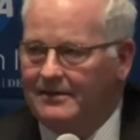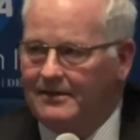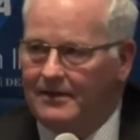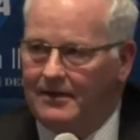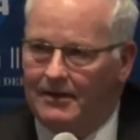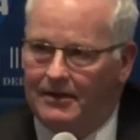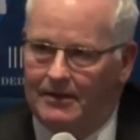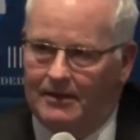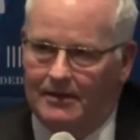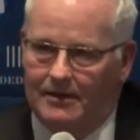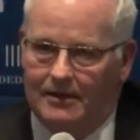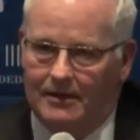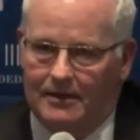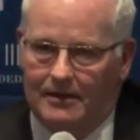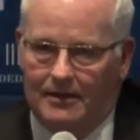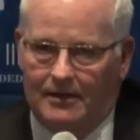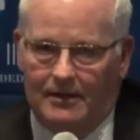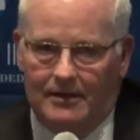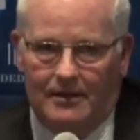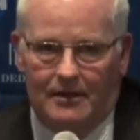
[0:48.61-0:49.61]
And
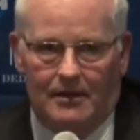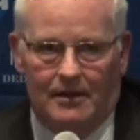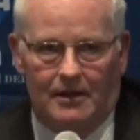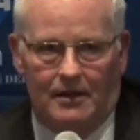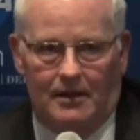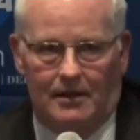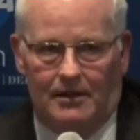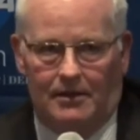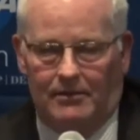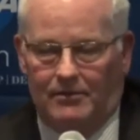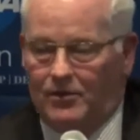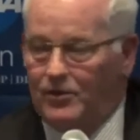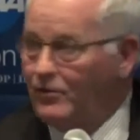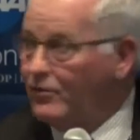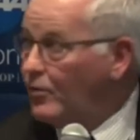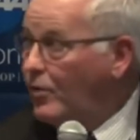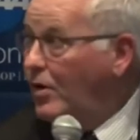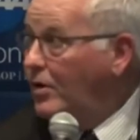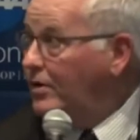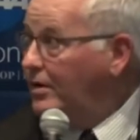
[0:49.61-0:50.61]

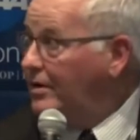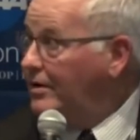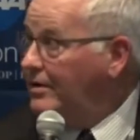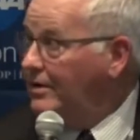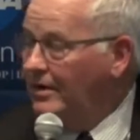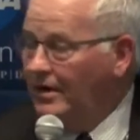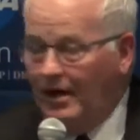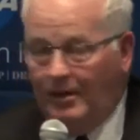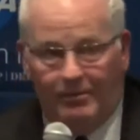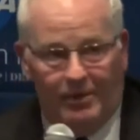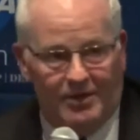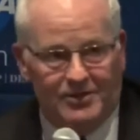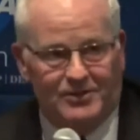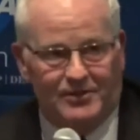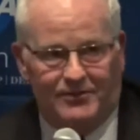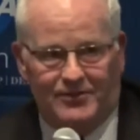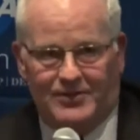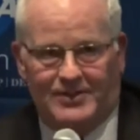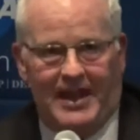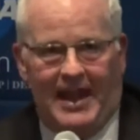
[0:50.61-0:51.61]
you've quoted a bunch
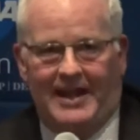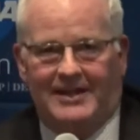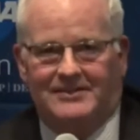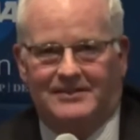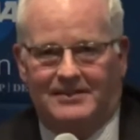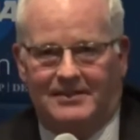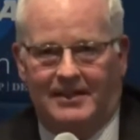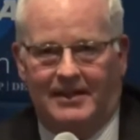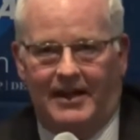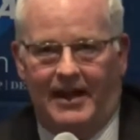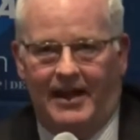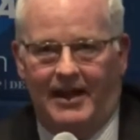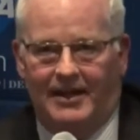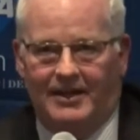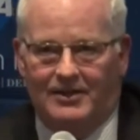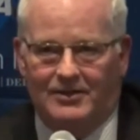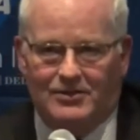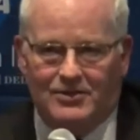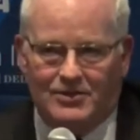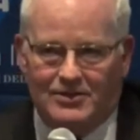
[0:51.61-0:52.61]
of stats today,
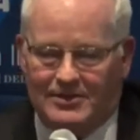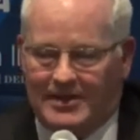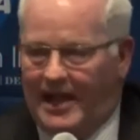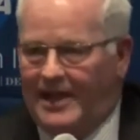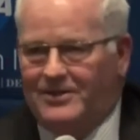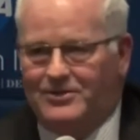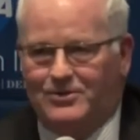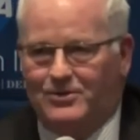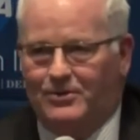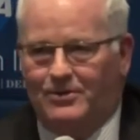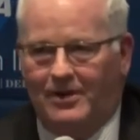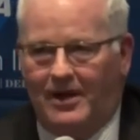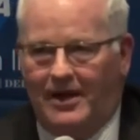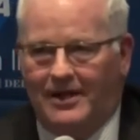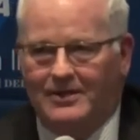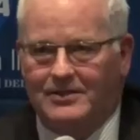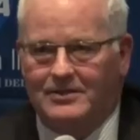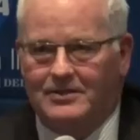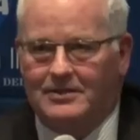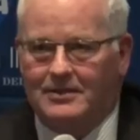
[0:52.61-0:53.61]
and stats are
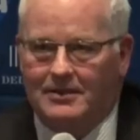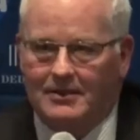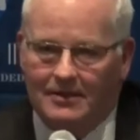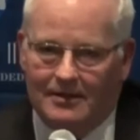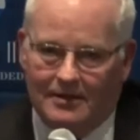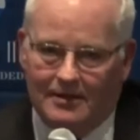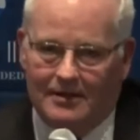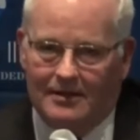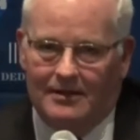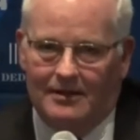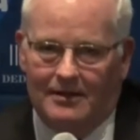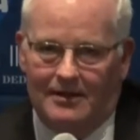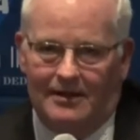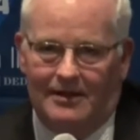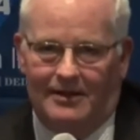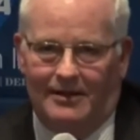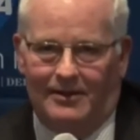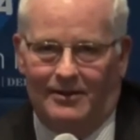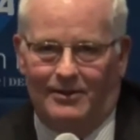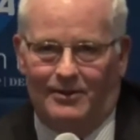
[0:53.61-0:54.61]
nice.
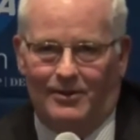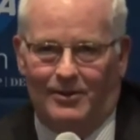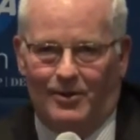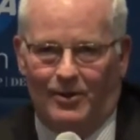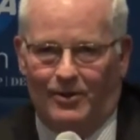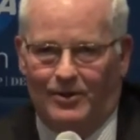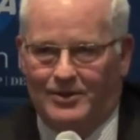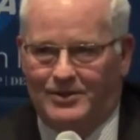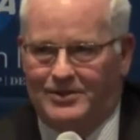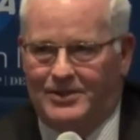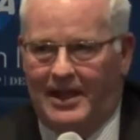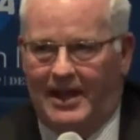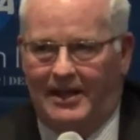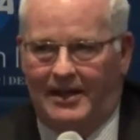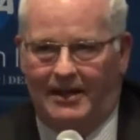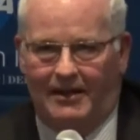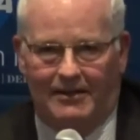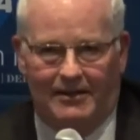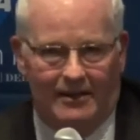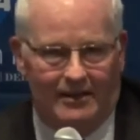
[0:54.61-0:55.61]
The only stat
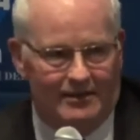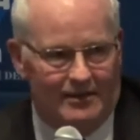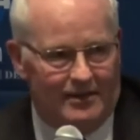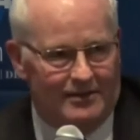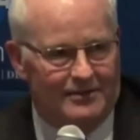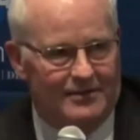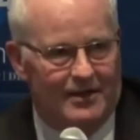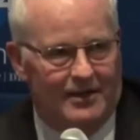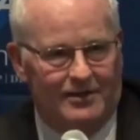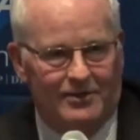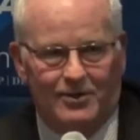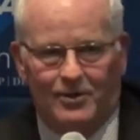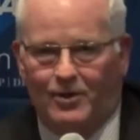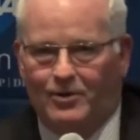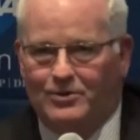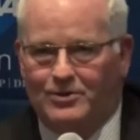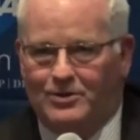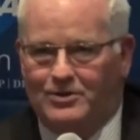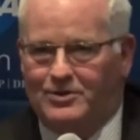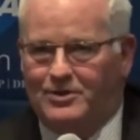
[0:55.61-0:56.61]
I think that 10
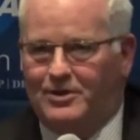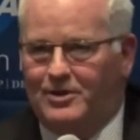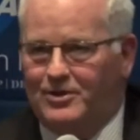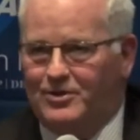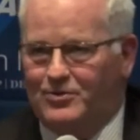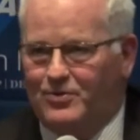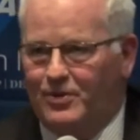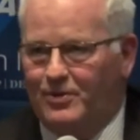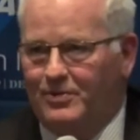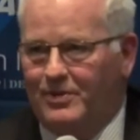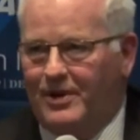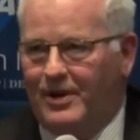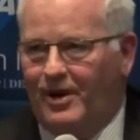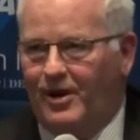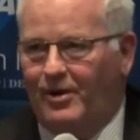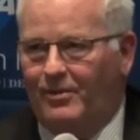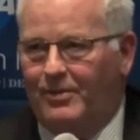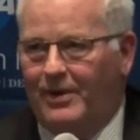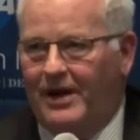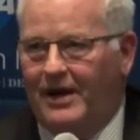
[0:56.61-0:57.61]
coaches in this room
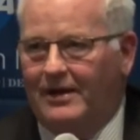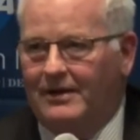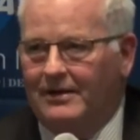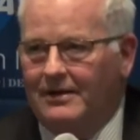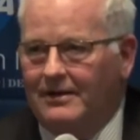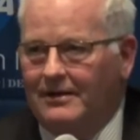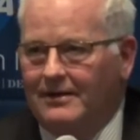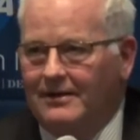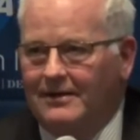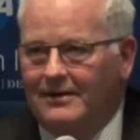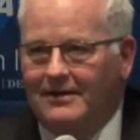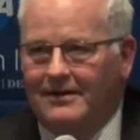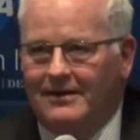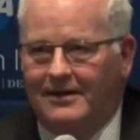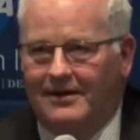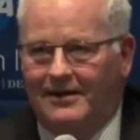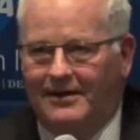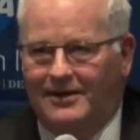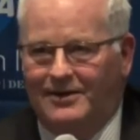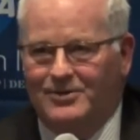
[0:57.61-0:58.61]
care about
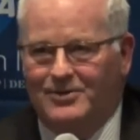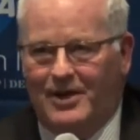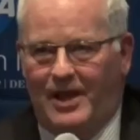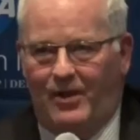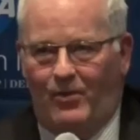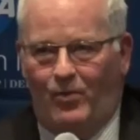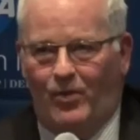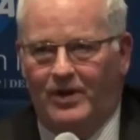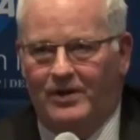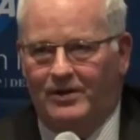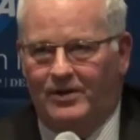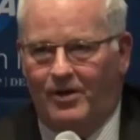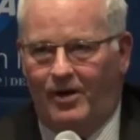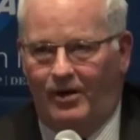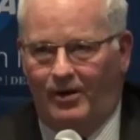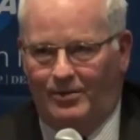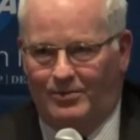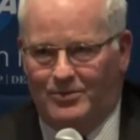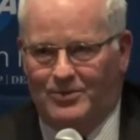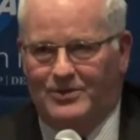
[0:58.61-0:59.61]
is that win
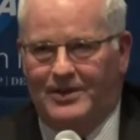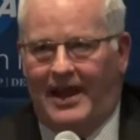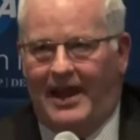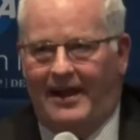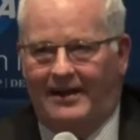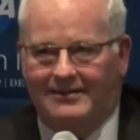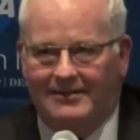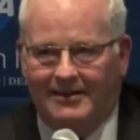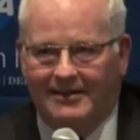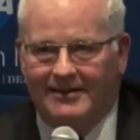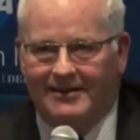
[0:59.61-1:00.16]
column stat.